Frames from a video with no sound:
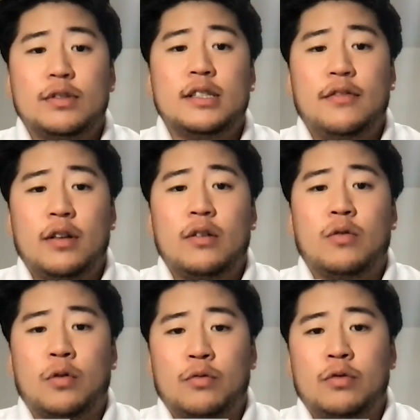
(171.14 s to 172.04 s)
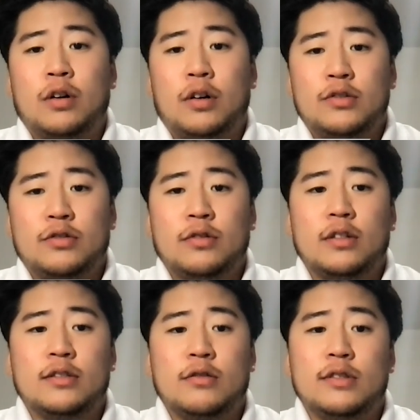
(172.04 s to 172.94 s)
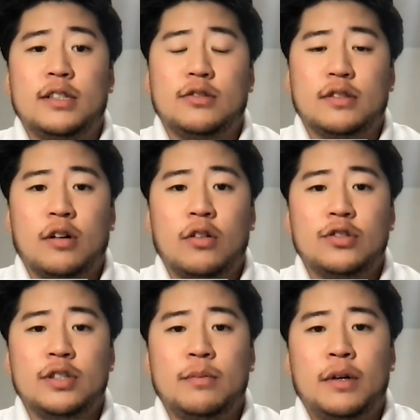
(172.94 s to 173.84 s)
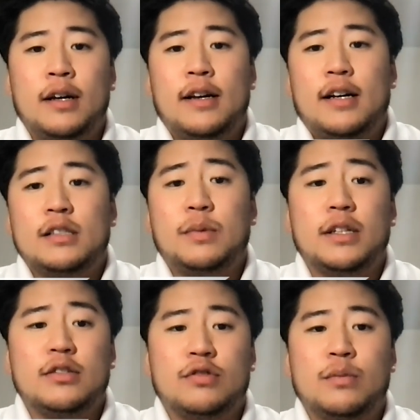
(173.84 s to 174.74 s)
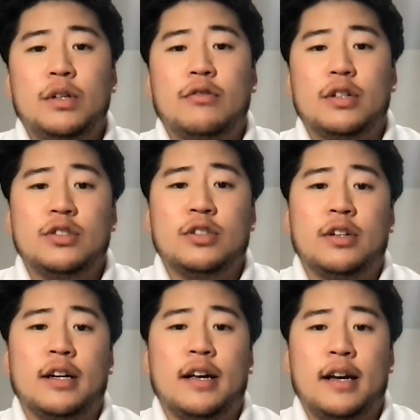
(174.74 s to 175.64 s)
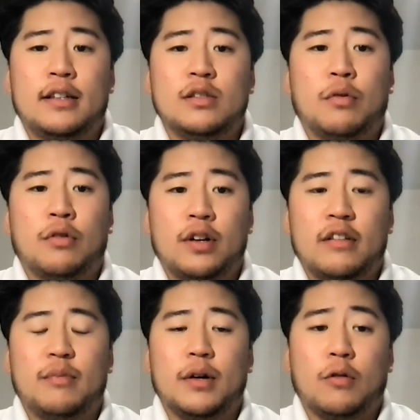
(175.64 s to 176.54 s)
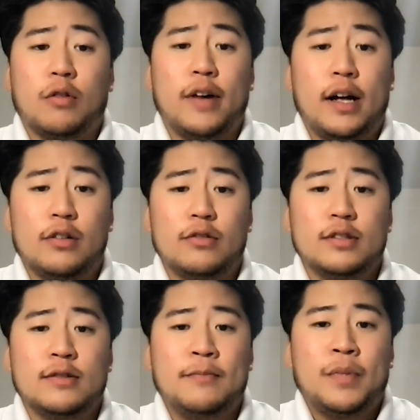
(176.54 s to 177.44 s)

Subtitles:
Receiving the Dongwu Cultural Association Scholarship has been extremely reassuring and supporting of my core values.